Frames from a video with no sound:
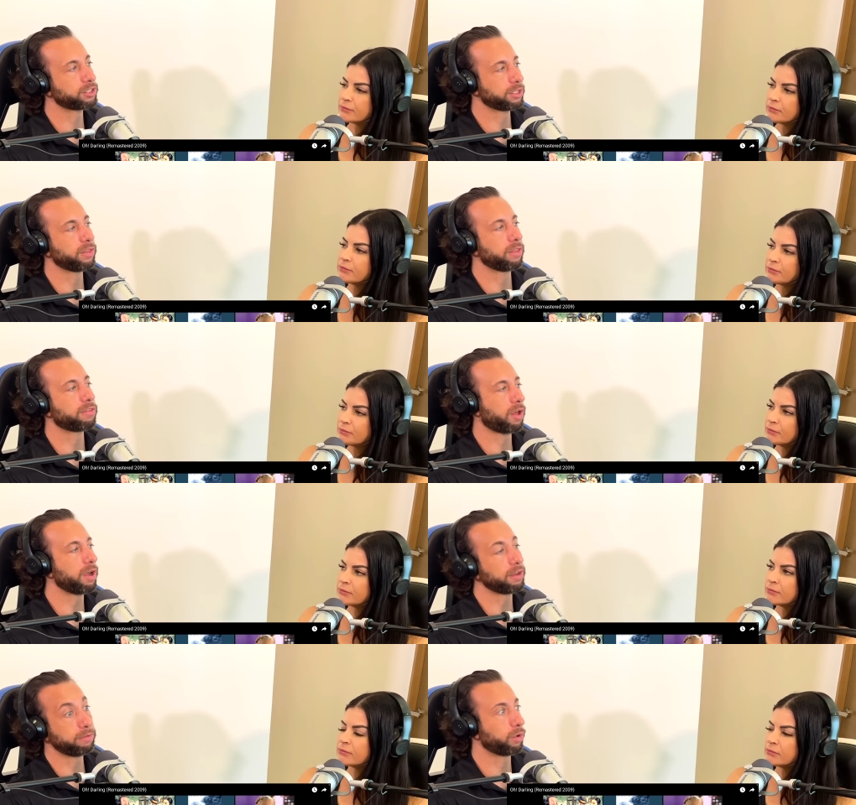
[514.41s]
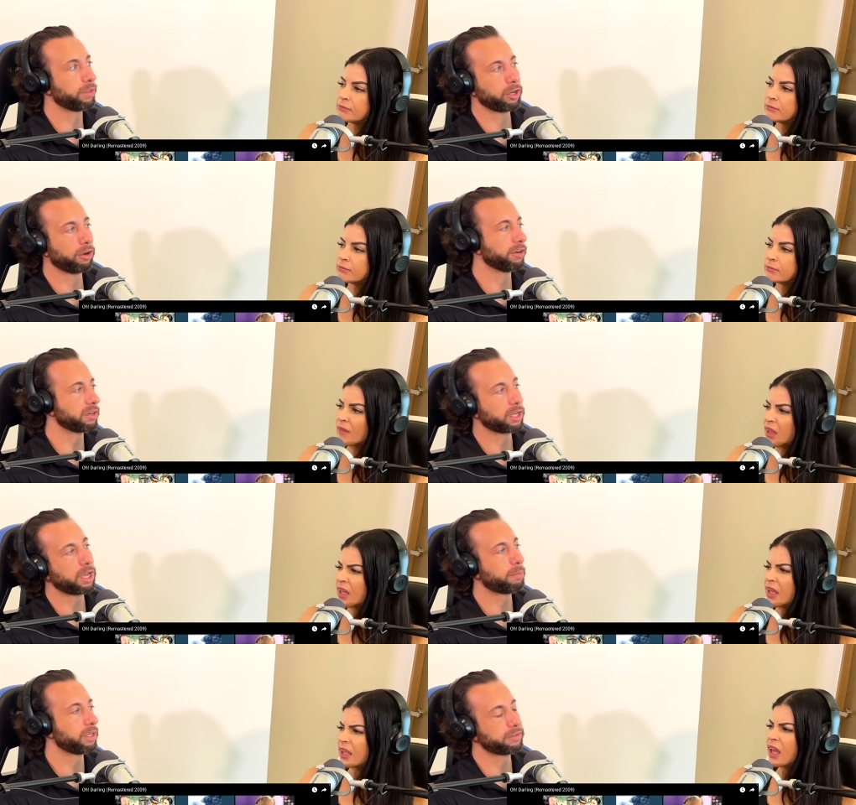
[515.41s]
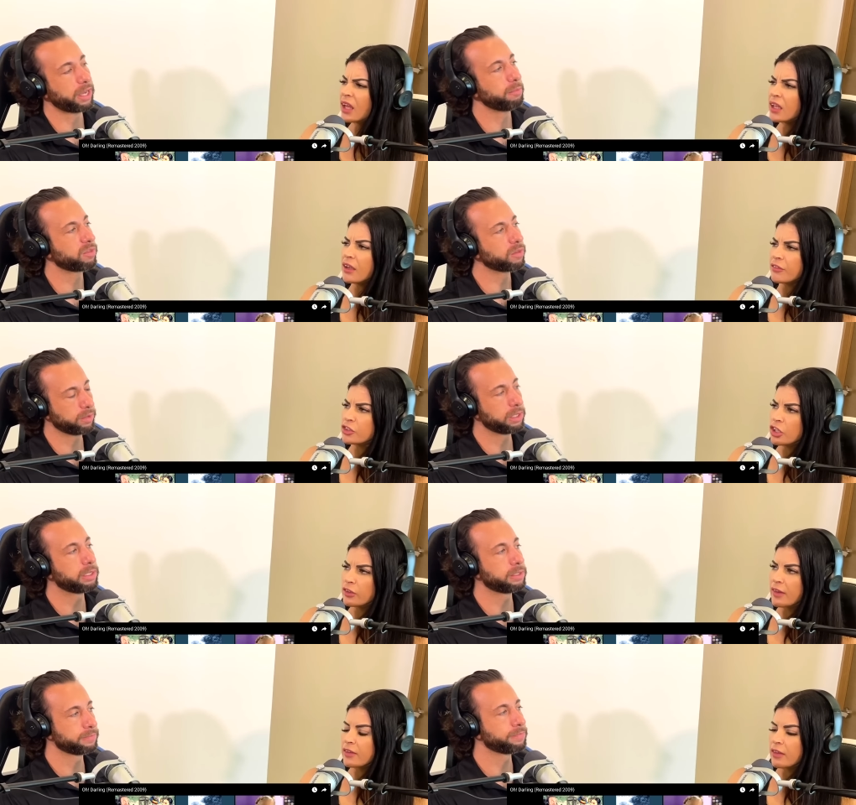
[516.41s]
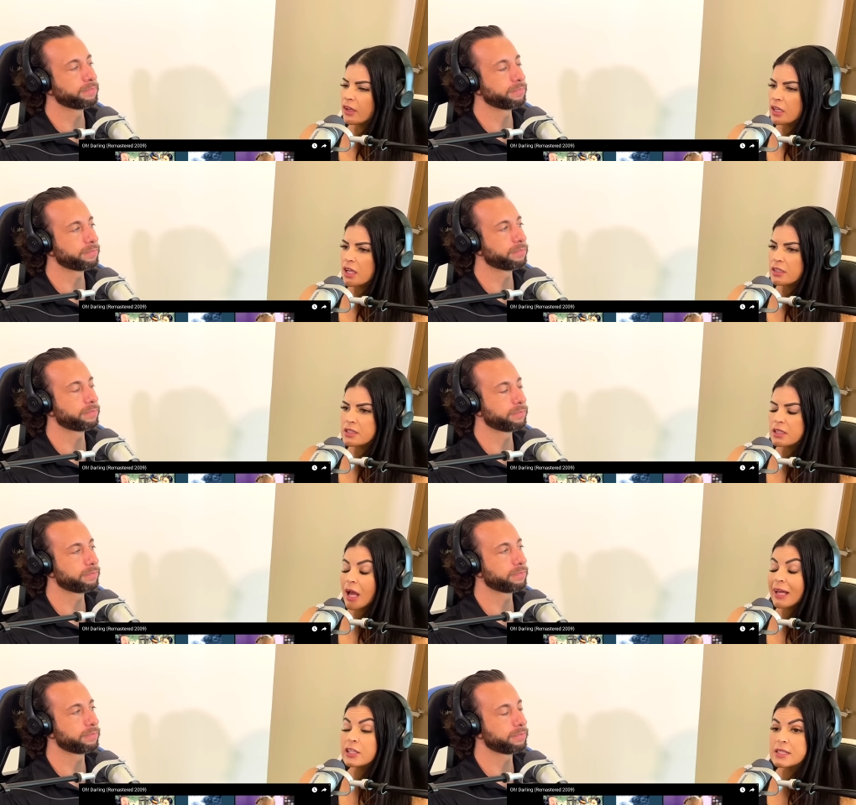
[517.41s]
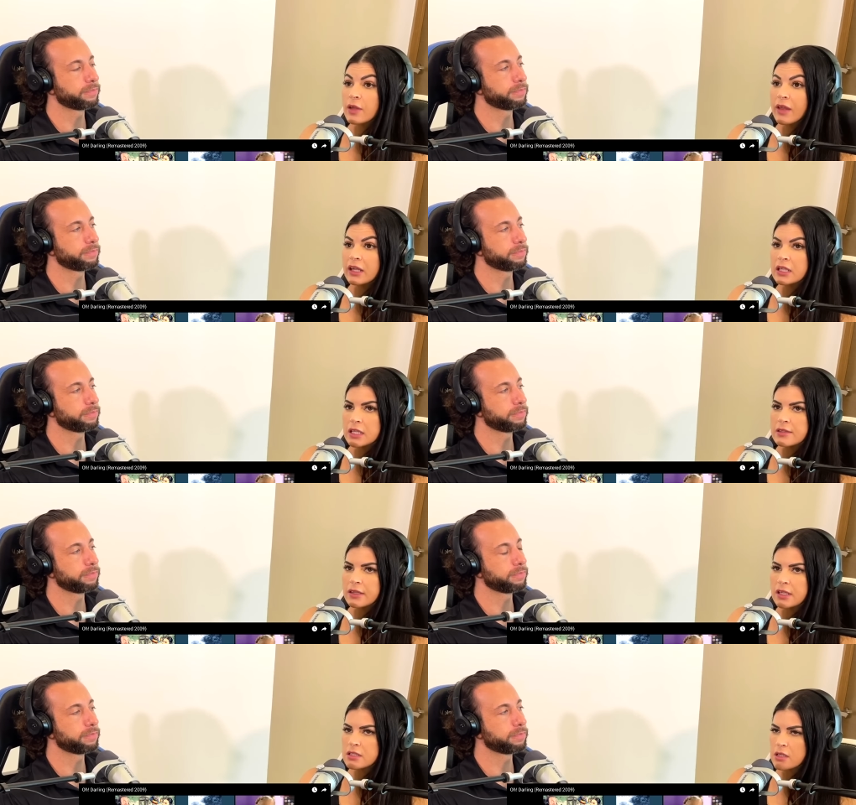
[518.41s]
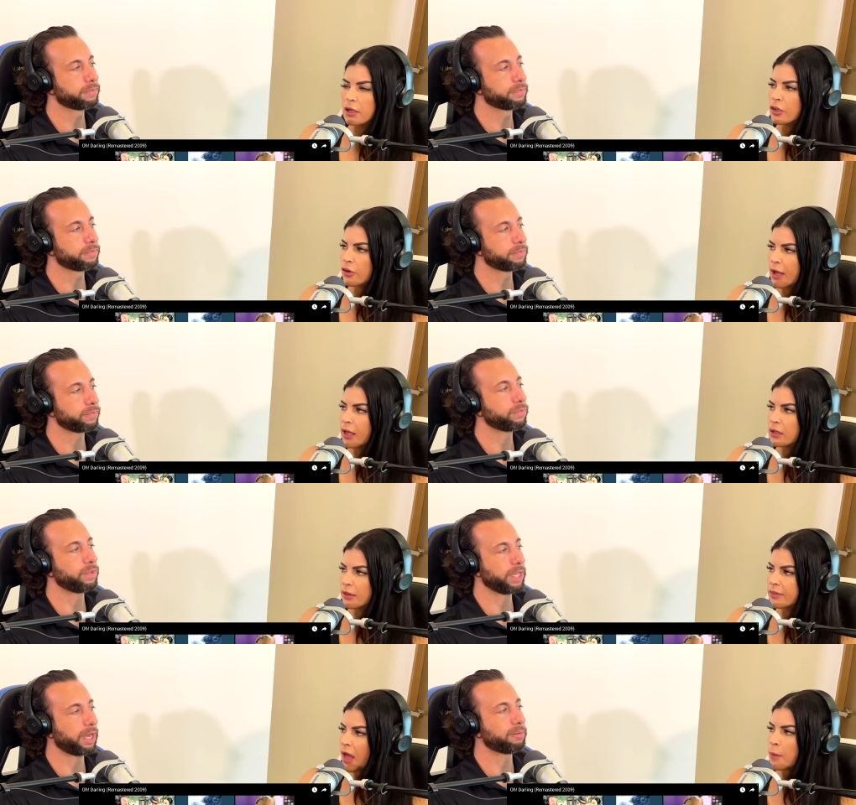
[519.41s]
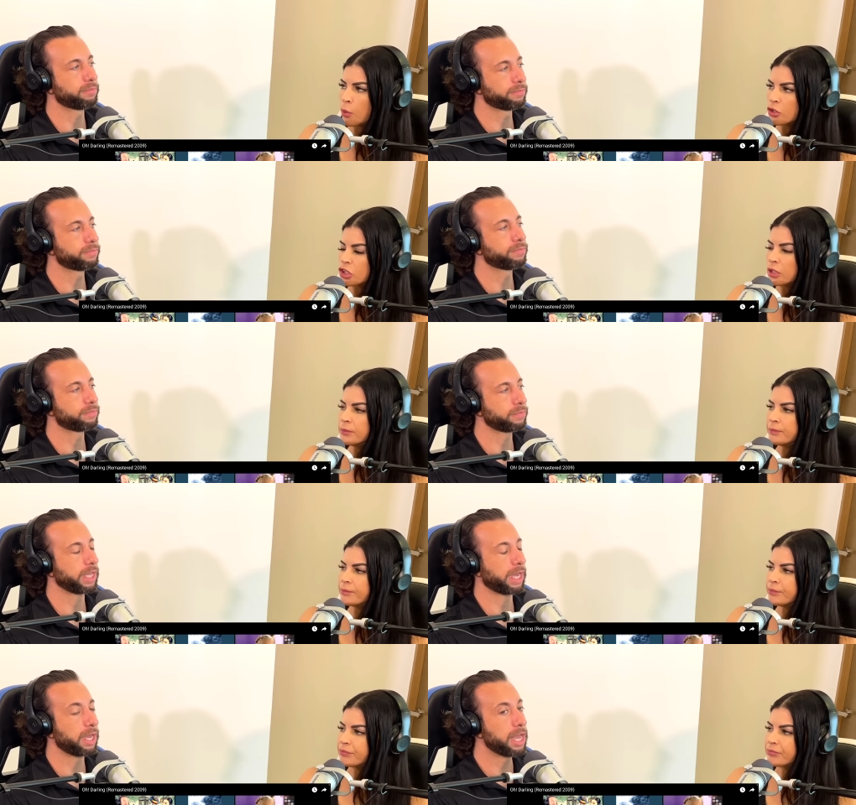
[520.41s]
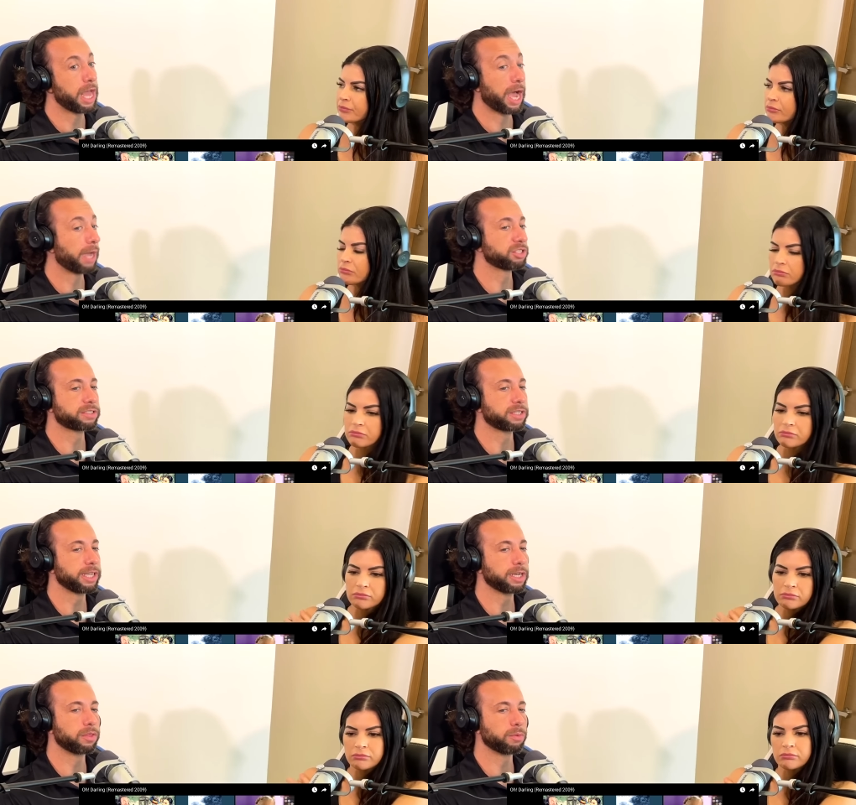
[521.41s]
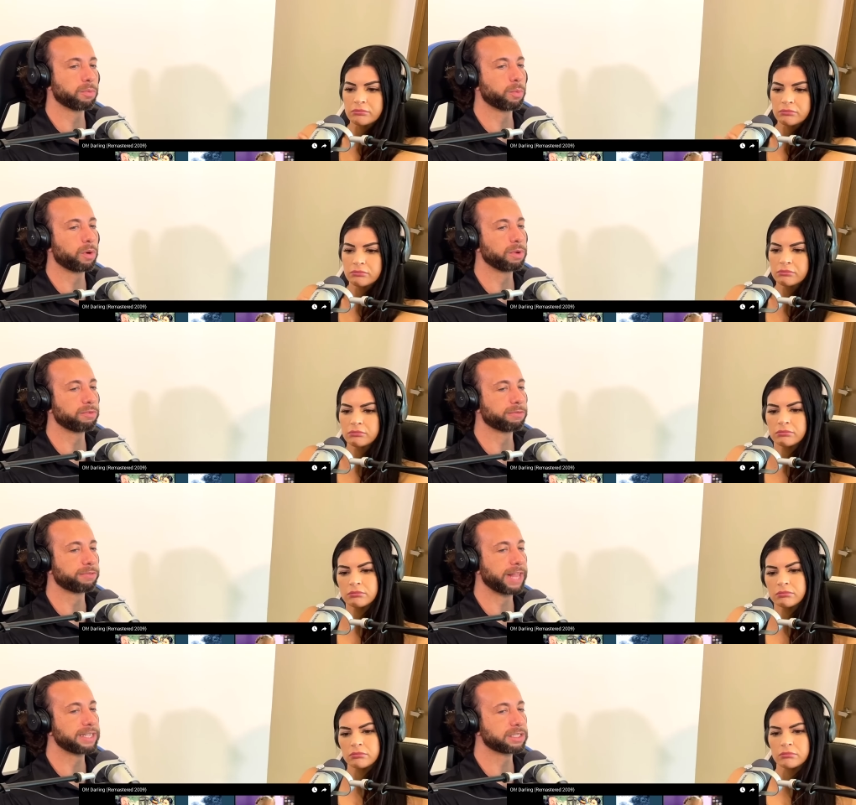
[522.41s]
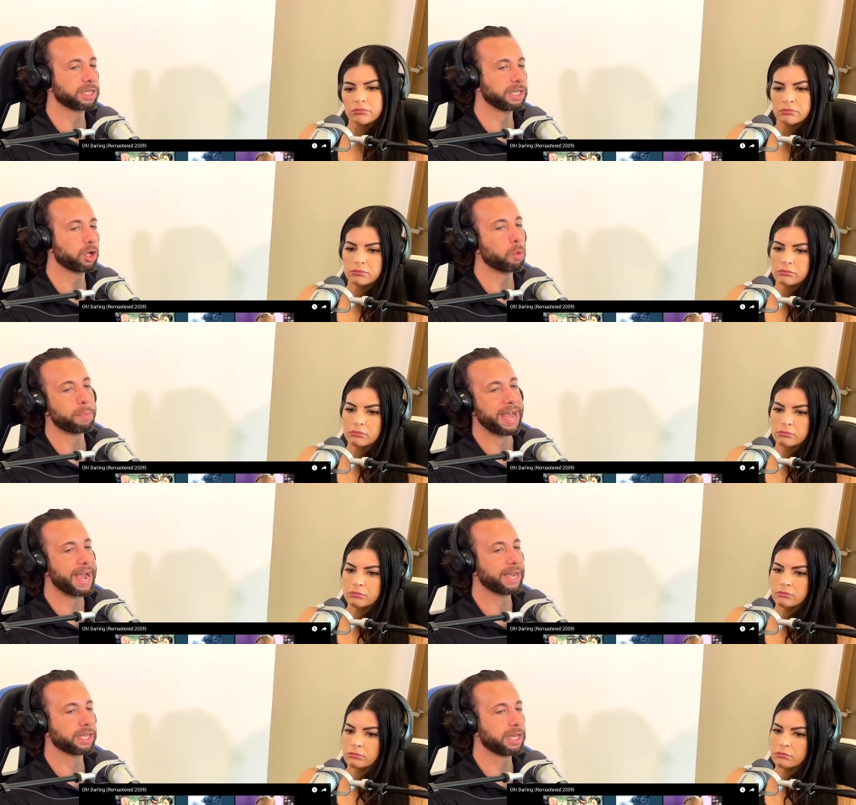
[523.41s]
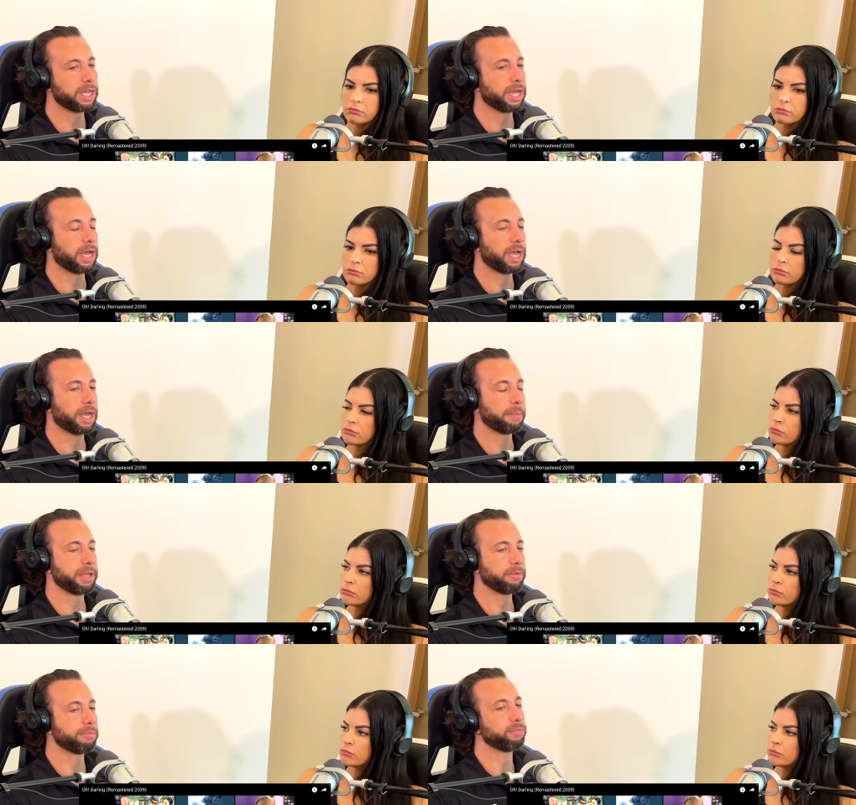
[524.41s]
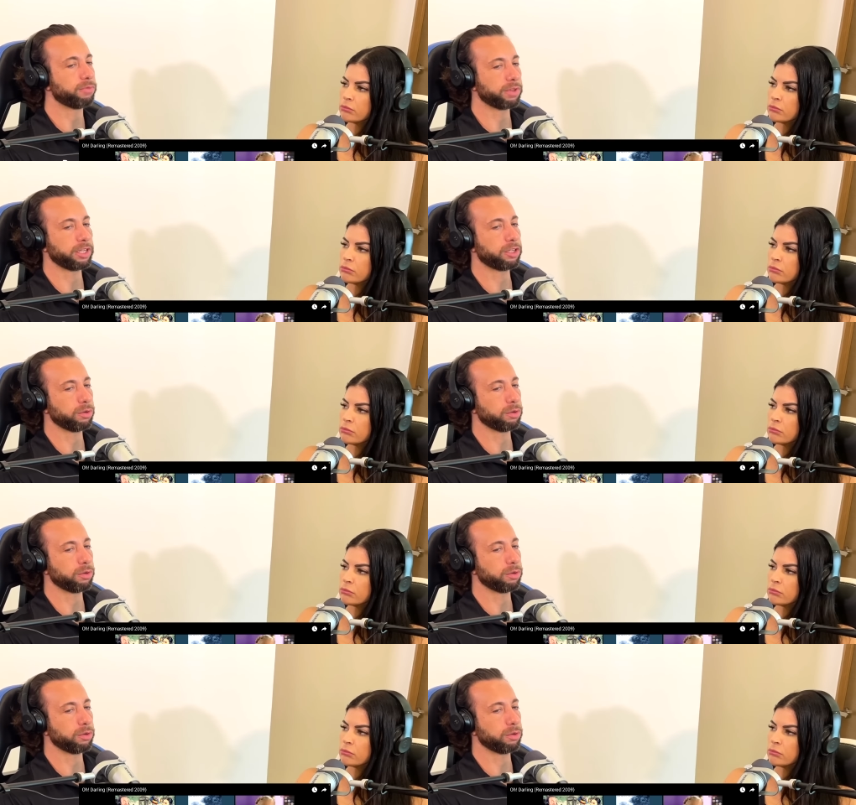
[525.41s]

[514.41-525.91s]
Speaker 1: portion of the song if you've only heard it a couple of yeah, times. Yeah, yeah, for sure. That, that could, I could see how that could easily get stuck in your head,
Speaker 2: like yeah. that portion. Yeah. I'm just, you know, the more we reflect and go back um, and really